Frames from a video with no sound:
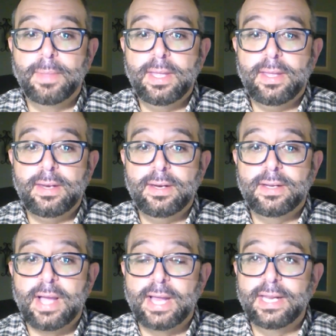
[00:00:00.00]
it
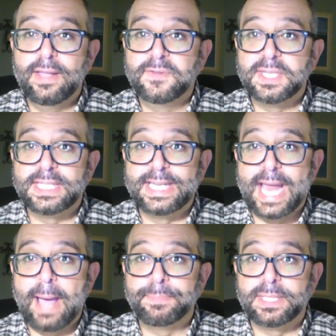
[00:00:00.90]
kind of gives a
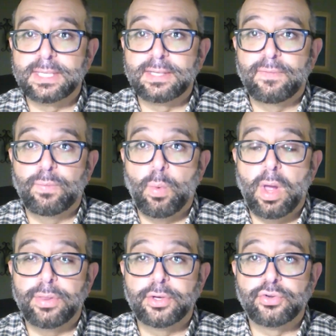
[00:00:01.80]
synopsis of
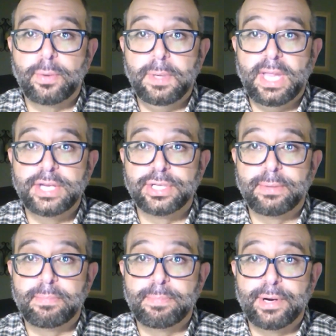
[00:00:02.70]
what the tribulation
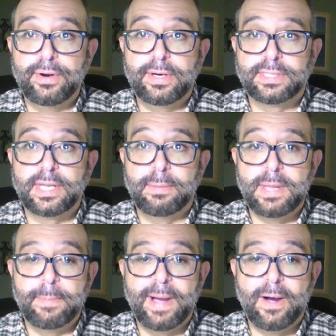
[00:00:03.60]
period is going to
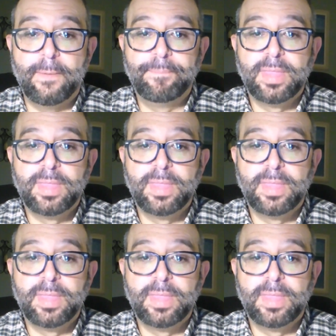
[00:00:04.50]
be about.